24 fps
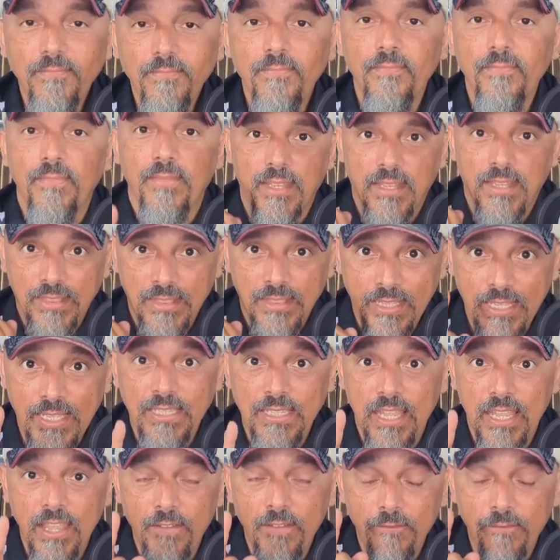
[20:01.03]
This
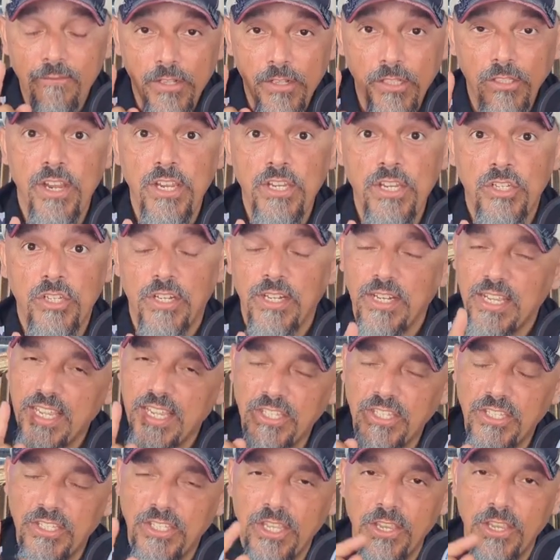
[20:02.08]
infiltration is
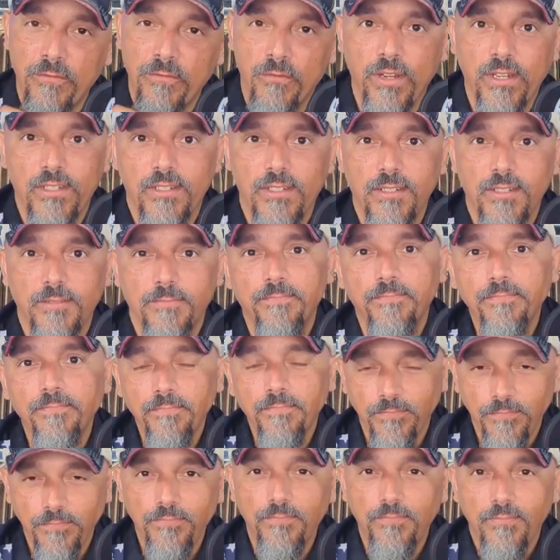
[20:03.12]
different.
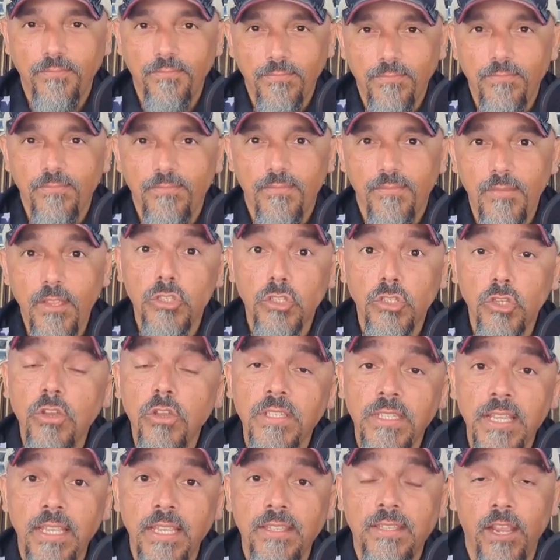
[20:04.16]
So is
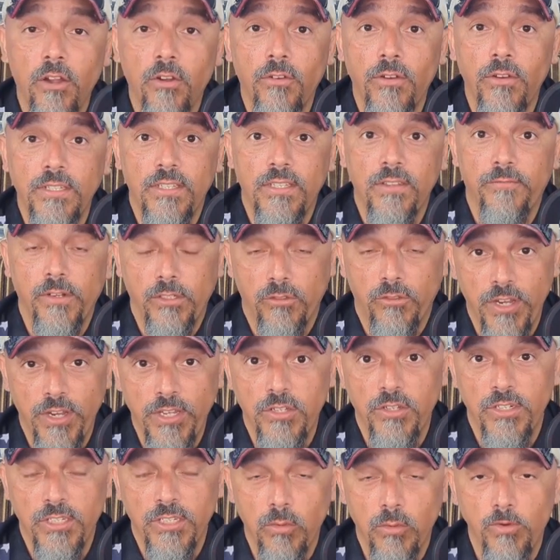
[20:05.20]
the terrorist
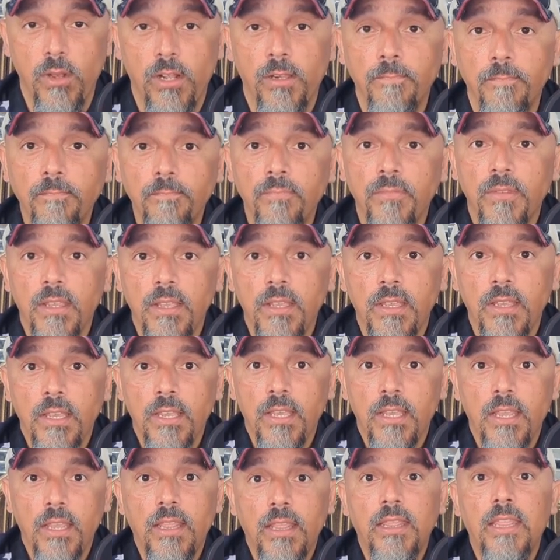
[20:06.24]
infiltration as well.
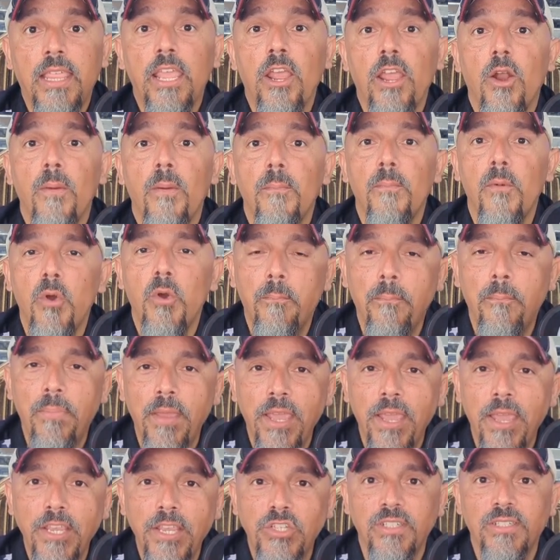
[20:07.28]
They are more patient.